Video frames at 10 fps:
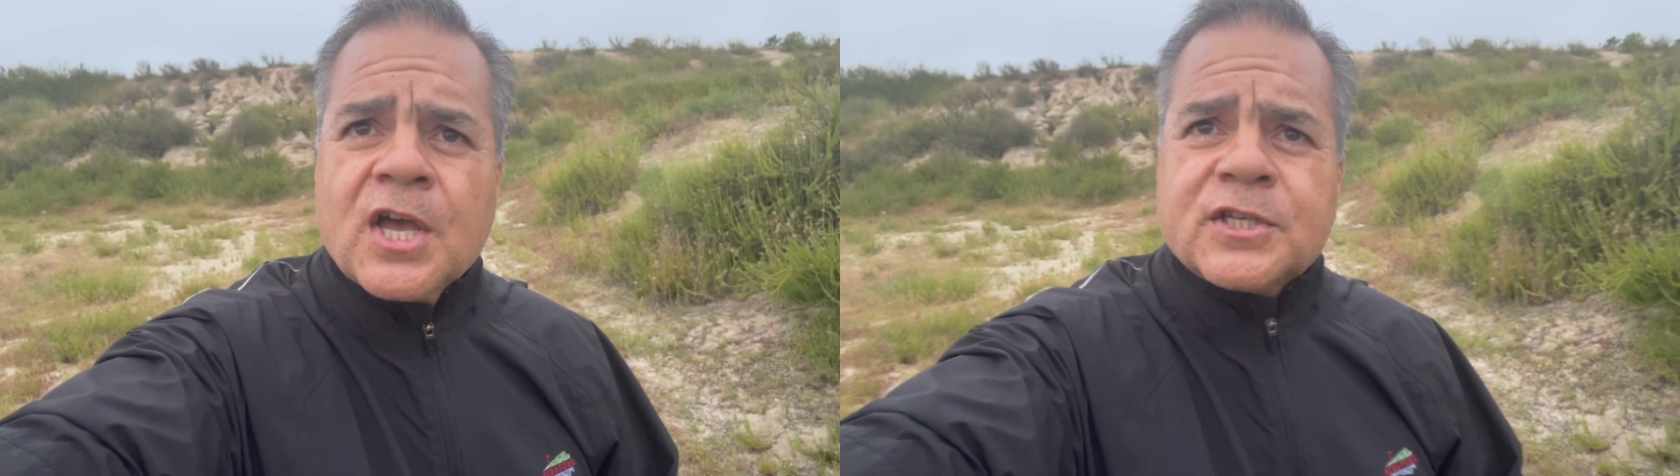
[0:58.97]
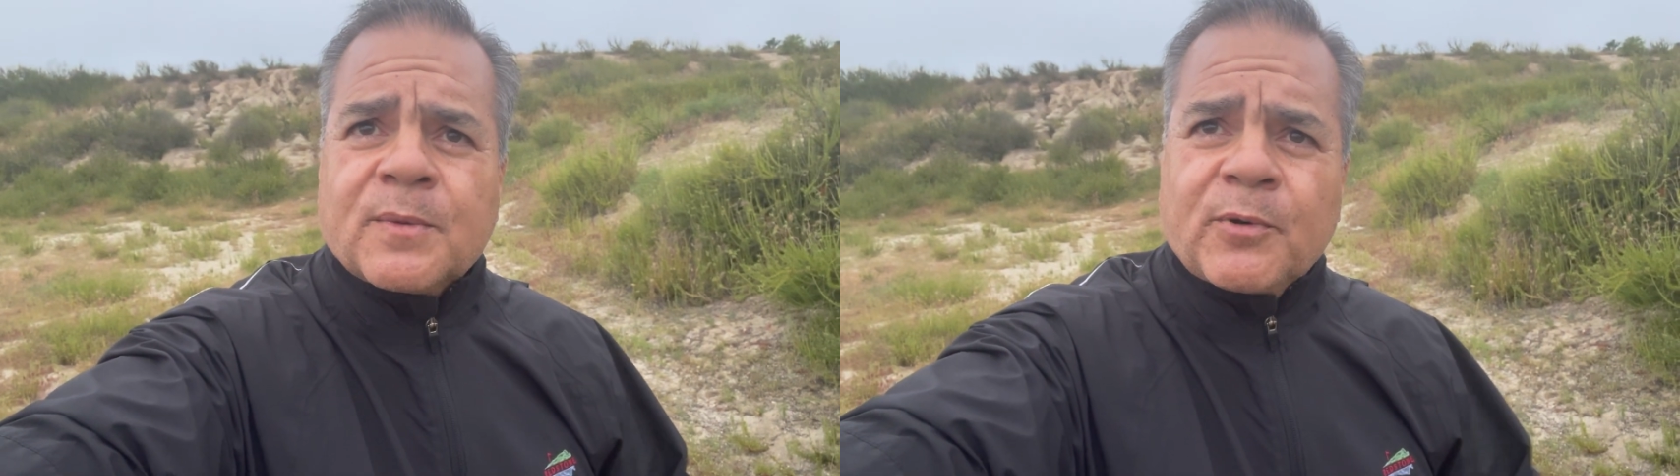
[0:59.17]

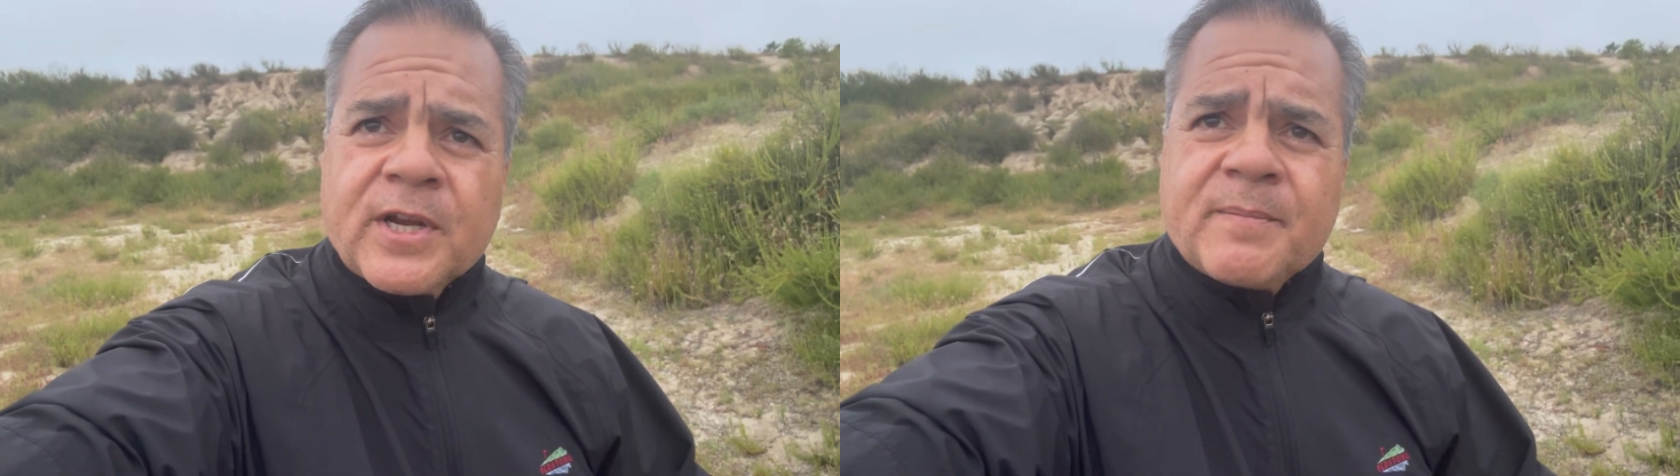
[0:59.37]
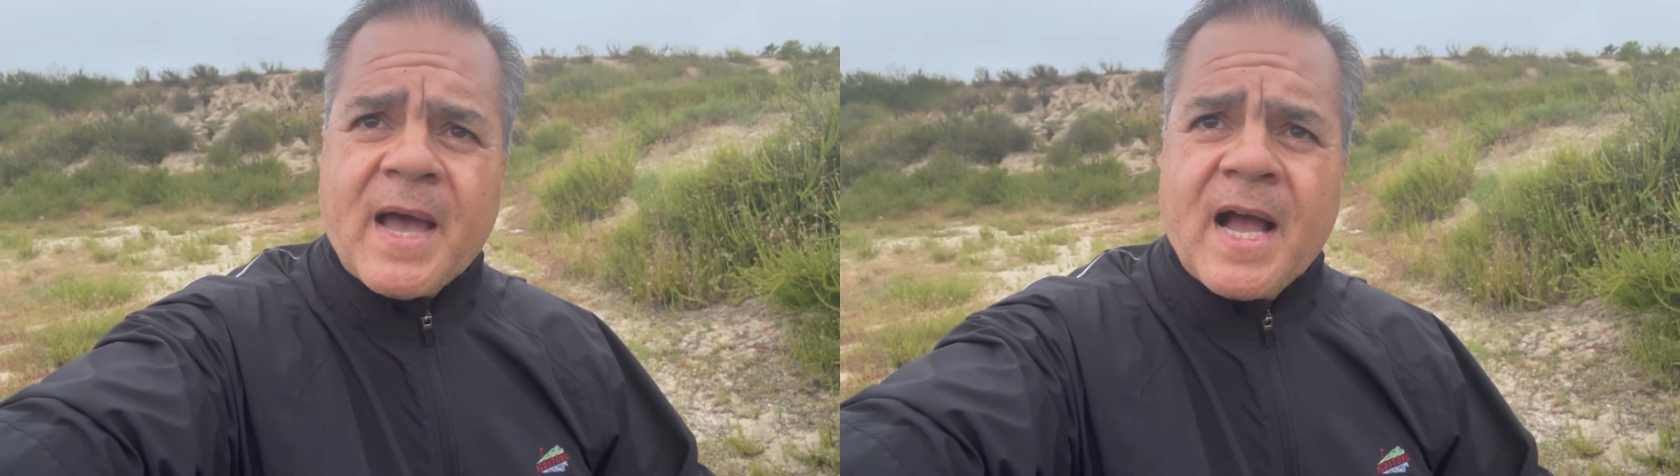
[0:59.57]
to
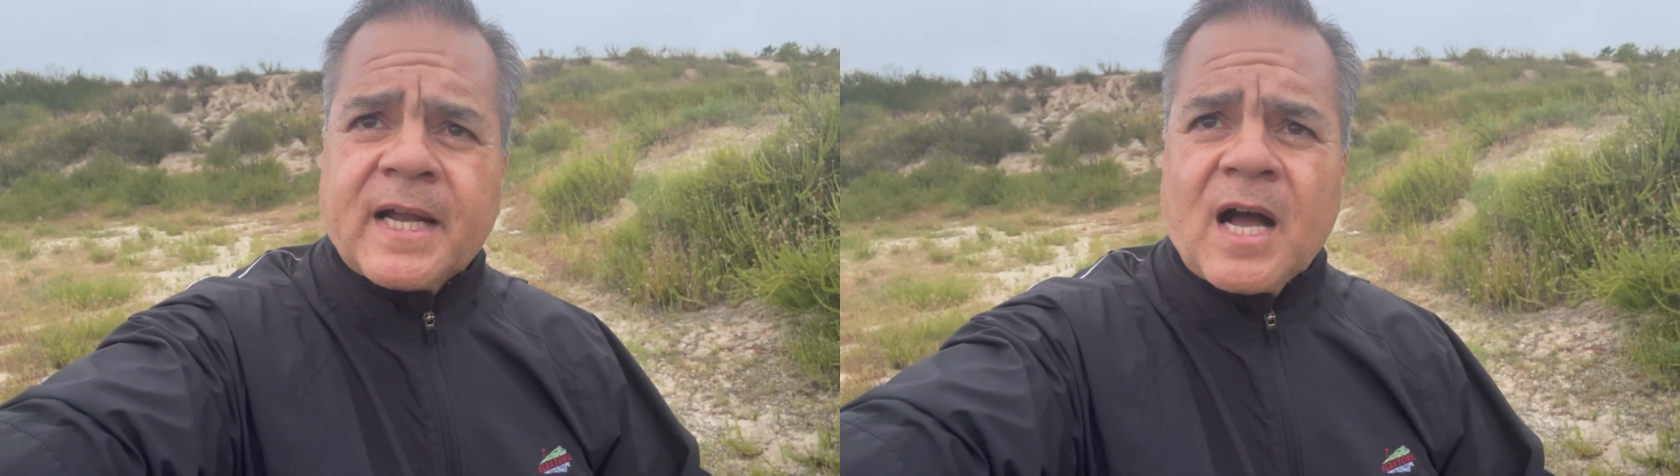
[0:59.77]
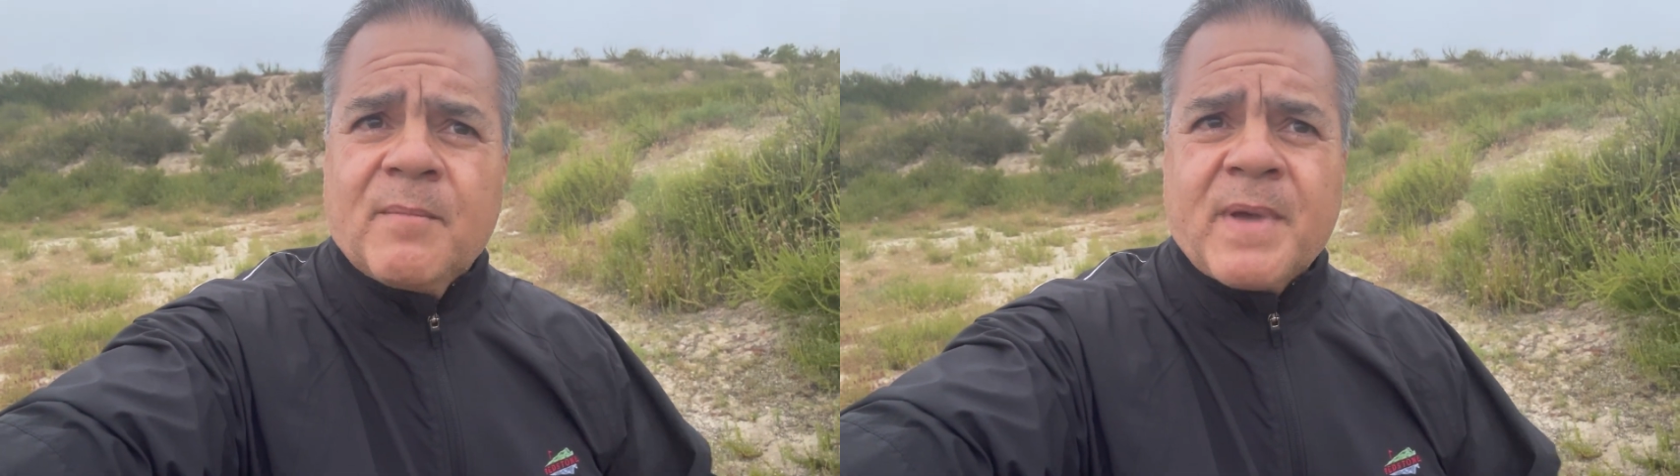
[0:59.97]
bring
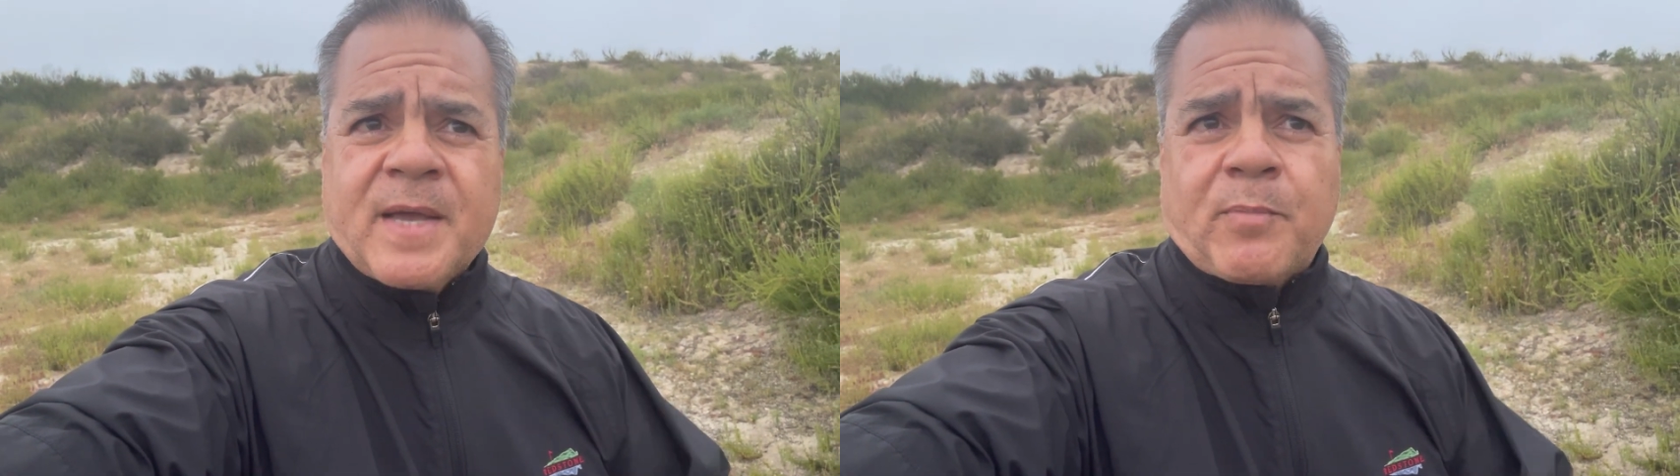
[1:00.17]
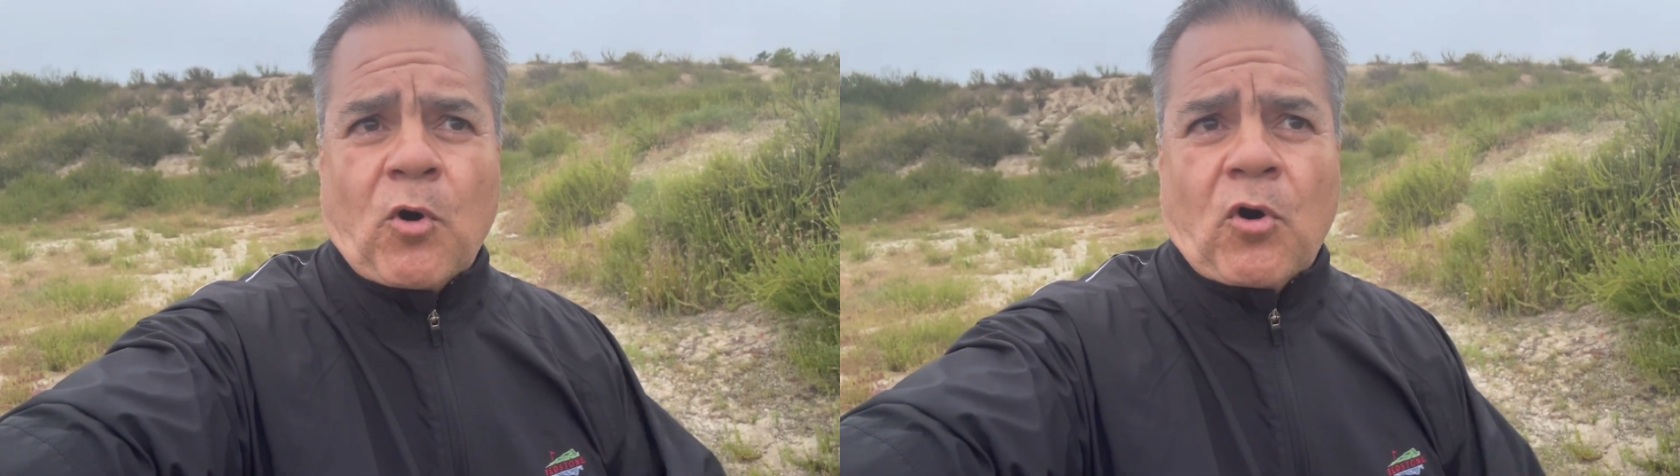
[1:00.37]
back a
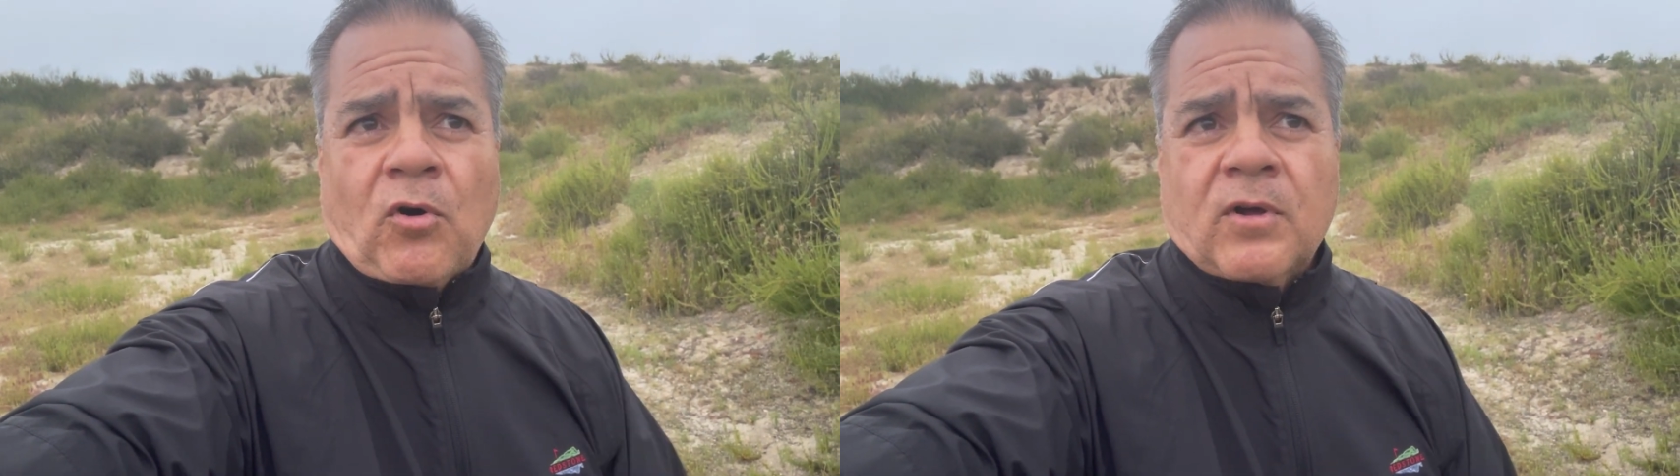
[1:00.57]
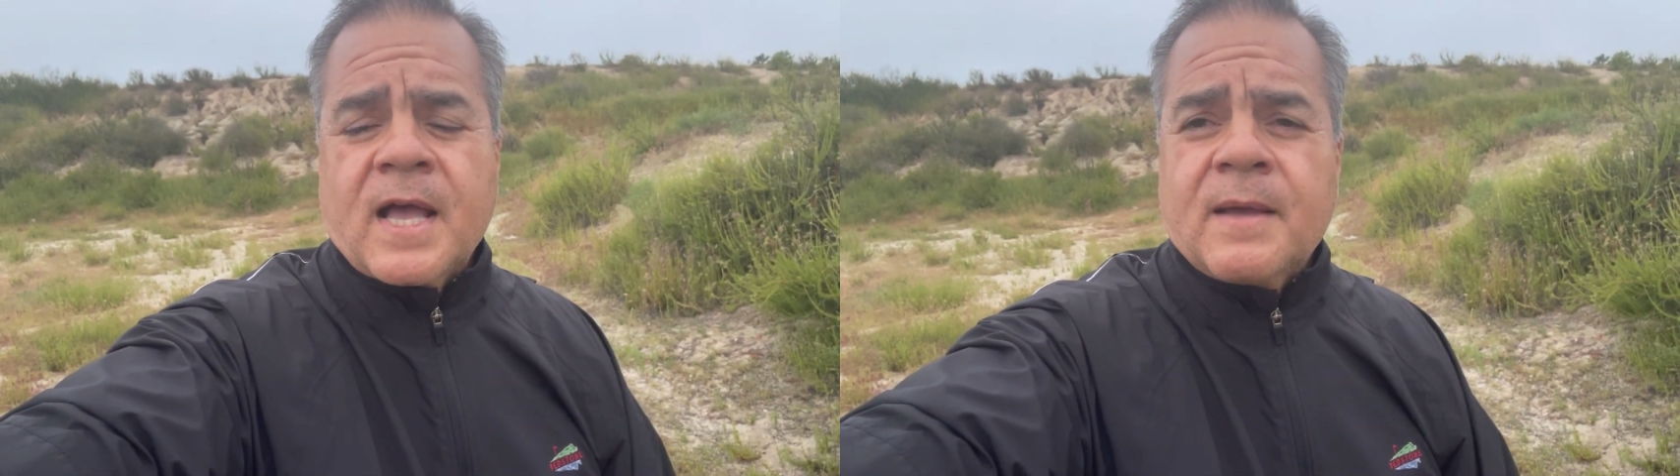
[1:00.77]
maypole